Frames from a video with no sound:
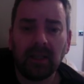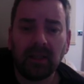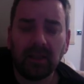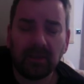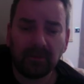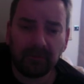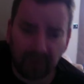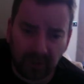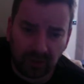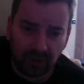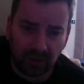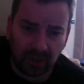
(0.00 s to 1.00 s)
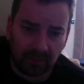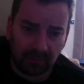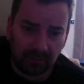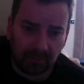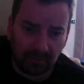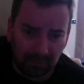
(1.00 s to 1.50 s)
then VGA
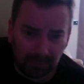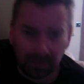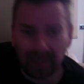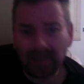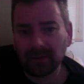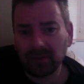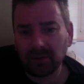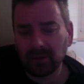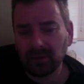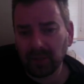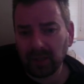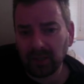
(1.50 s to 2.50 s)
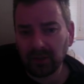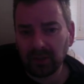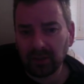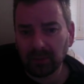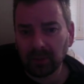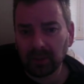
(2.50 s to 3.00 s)
back to
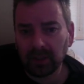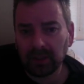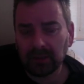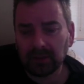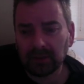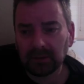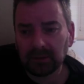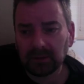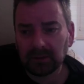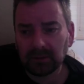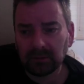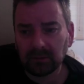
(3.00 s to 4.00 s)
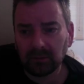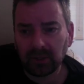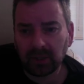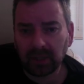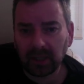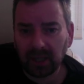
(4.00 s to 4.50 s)
HDMI,
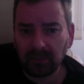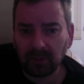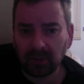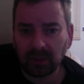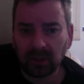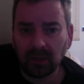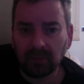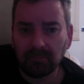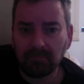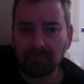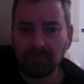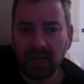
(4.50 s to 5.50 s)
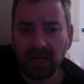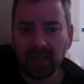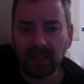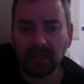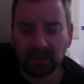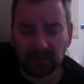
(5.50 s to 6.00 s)
which the capture card
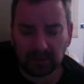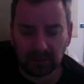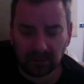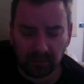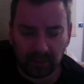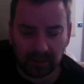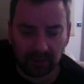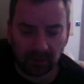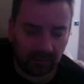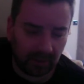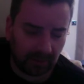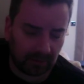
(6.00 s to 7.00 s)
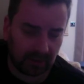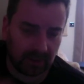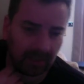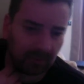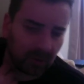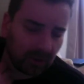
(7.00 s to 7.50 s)
may or may not be able to
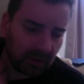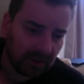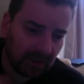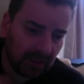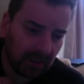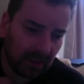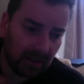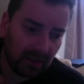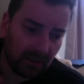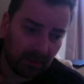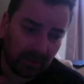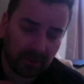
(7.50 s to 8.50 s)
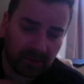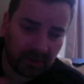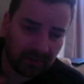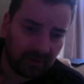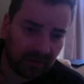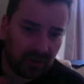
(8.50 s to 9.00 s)
capture. And because it's
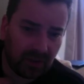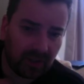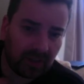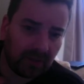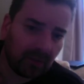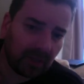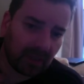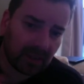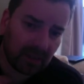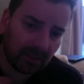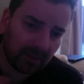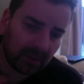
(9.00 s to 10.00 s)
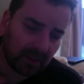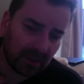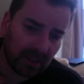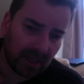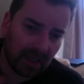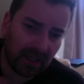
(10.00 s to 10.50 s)
VGA, it will accept
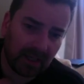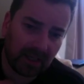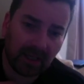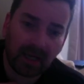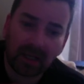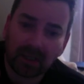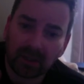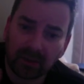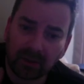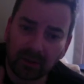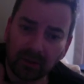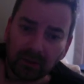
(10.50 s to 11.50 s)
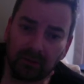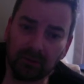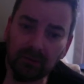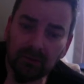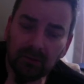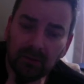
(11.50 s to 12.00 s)
a external
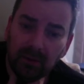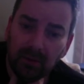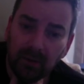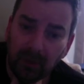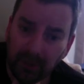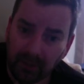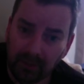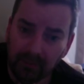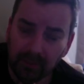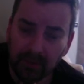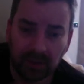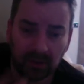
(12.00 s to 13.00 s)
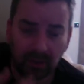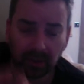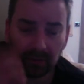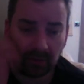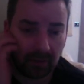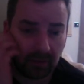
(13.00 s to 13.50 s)
audio input, so I can
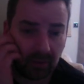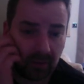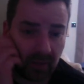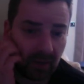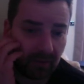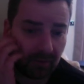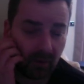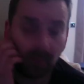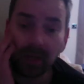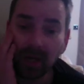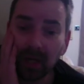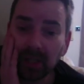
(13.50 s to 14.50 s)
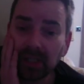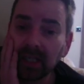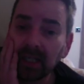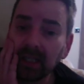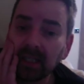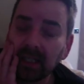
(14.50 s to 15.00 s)
run it through from the
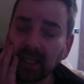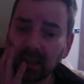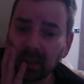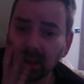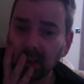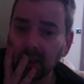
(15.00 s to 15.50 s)
RCA connectors